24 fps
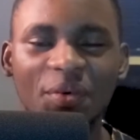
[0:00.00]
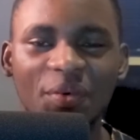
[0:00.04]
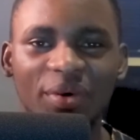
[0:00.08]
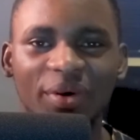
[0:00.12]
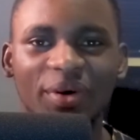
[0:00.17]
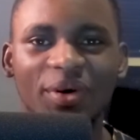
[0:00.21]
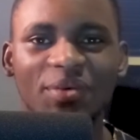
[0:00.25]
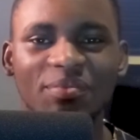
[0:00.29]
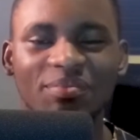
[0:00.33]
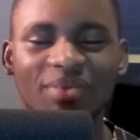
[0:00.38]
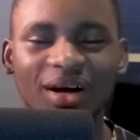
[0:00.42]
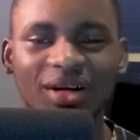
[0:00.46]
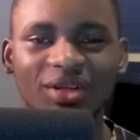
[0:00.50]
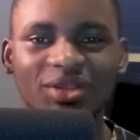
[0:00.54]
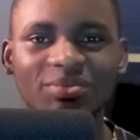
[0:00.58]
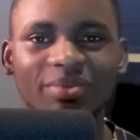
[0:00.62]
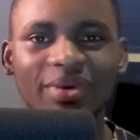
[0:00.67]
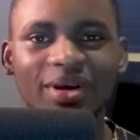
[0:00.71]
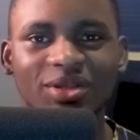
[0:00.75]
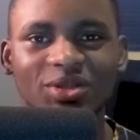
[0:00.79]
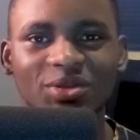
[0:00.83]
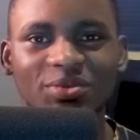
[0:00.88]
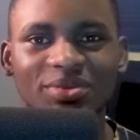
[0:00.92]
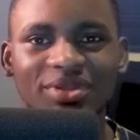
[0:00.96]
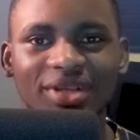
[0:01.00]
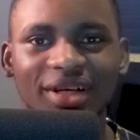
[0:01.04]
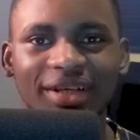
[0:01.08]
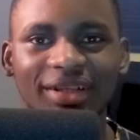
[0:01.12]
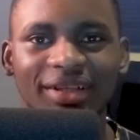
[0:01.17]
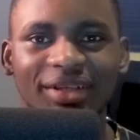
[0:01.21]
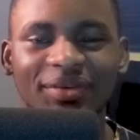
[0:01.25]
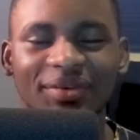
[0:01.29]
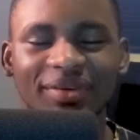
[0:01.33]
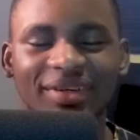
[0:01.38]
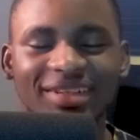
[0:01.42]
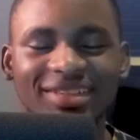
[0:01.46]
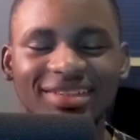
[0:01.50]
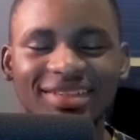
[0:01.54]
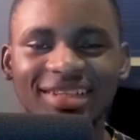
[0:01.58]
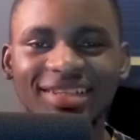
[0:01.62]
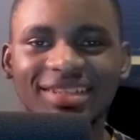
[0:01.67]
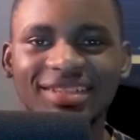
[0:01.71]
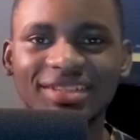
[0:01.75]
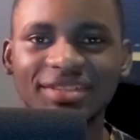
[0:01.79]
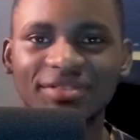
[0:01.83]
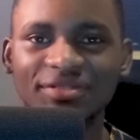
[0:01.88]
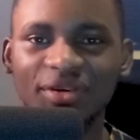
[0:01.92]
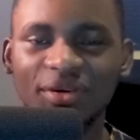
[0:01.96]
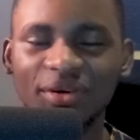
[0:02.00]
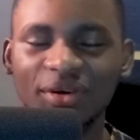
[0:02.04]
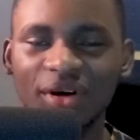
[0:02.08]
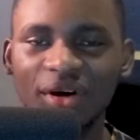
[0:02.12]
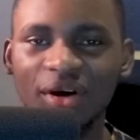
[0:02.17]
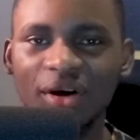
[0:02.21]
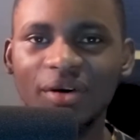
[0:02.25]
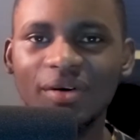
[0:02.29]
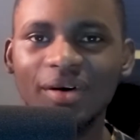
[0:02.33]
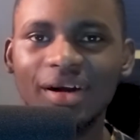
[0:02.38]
Welcome back to my YouTube channel Extensiveall.